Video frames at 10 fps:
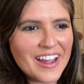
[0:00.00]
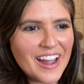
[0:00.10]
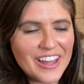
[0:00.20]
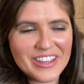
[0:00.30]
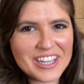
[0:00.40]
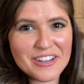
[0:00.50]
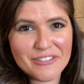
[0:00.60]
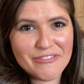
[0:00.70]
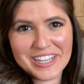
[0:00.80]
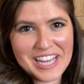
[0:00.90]
I think he
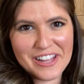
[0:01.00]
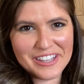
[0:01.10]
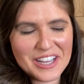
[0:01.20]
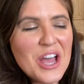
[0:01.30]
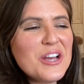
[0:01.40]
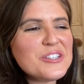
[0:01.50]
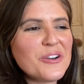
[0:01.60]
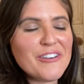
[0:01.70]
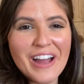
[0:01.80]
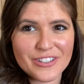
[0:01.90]
can fix anything. So
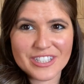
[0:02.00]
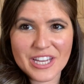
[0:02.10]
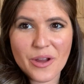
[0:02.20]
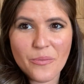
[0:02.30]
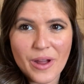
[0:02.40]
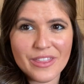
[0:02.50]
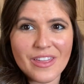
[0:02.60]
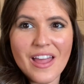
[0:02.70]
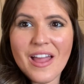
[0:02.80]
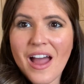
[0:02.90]
if I with
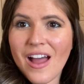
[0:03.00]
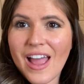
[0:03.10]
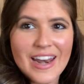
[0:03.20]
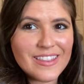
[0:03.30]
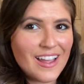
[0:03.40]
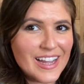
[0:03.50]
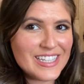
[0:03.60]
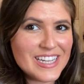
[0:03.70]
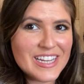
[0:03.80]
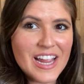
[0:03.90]
anything IT,